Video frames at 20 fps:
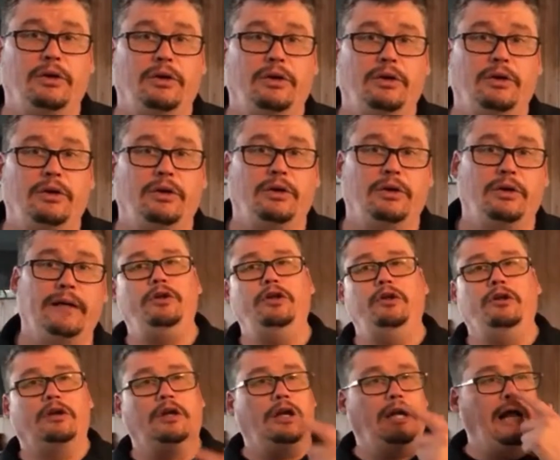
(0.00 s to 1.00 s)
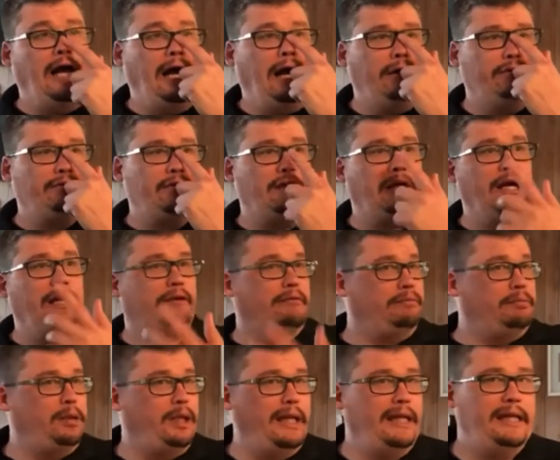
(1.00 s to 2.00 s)
So you're going to have to kind
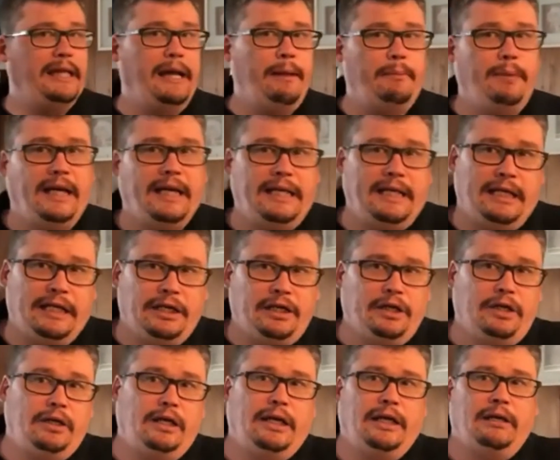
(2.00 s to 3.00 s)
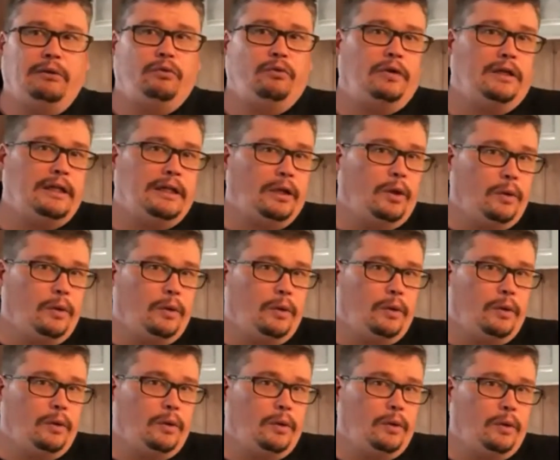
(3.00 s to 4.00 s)
of play that by ear and really only
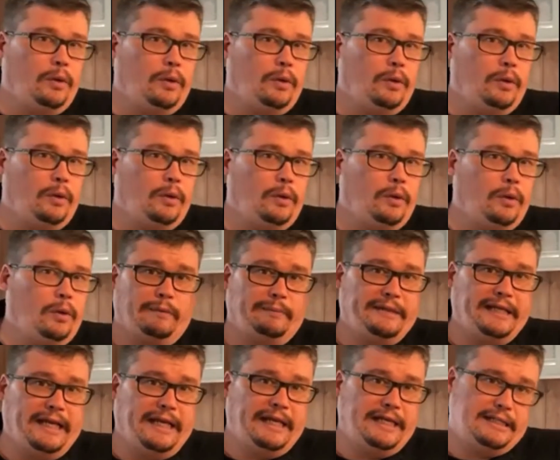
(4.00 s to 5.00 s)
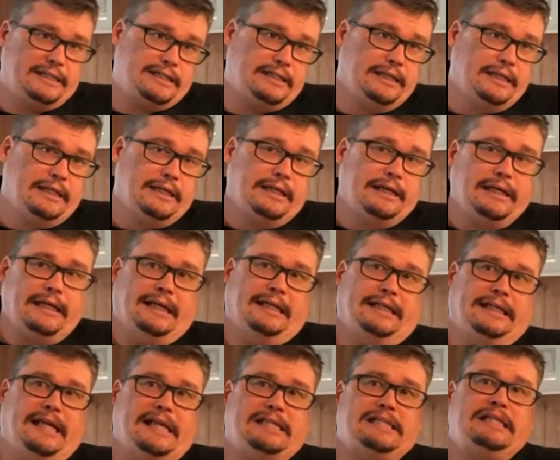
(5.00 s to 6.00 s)
feed them on warm days. And
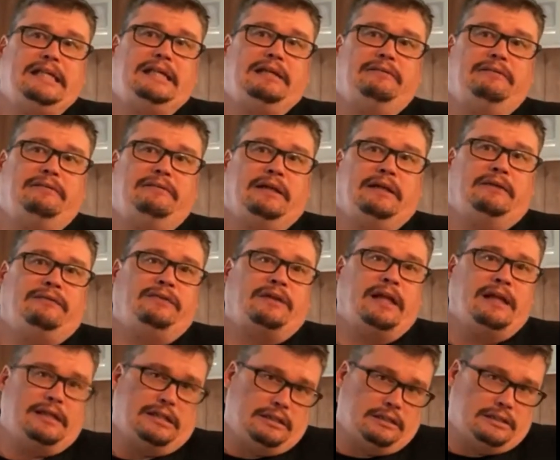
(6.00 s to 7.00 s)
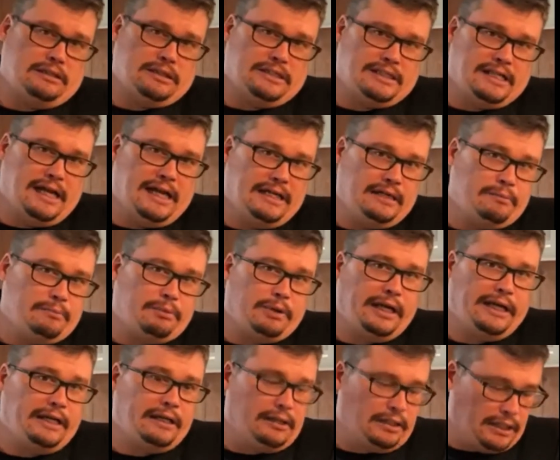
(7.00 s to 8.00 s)
that's even if they decide to
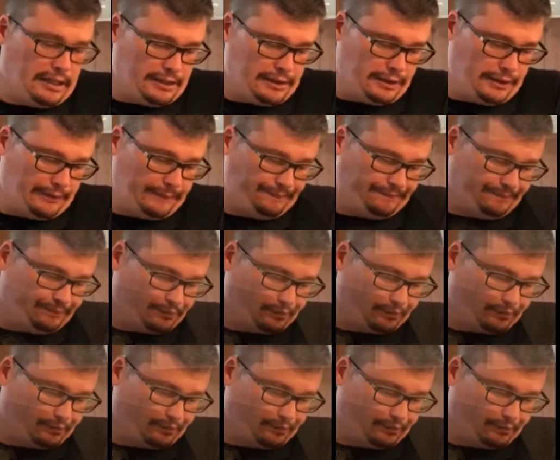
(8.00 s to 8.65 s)
break cluster.